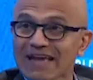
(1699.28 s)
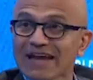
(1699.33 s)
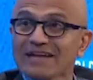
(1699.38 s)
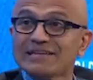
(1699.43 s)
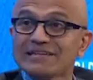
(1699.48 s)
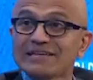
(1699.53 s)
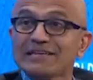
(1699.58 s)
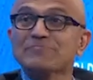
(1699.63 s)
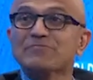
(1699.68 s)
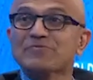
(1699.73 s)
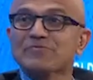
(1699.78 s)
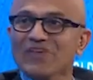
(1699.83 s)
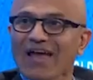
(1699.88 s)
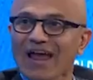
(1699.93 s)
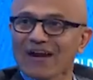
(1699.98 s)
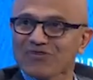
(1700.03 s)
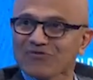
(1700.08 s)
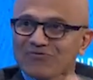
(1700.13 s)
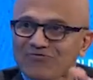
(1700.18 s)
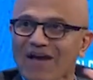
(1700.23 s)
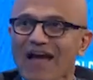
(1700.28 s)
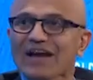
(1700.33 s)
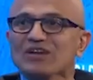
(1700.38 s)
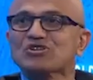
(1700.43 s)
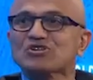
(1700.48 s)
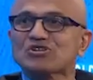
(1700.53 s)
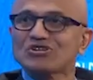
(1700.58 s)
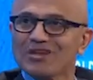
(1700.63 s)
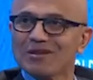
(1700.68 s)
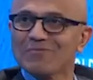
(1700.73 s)
get deep
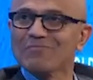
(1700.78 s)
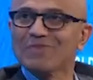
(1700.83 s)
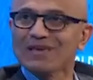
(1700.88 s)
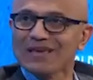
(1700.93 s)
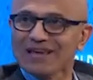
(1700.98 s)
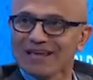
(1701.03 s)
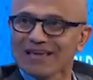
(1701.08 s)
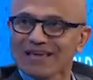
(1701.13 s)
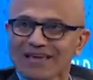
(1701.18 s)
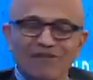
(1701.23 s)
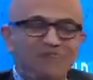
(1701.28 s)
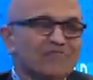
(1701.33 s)
satisfaction and meaning?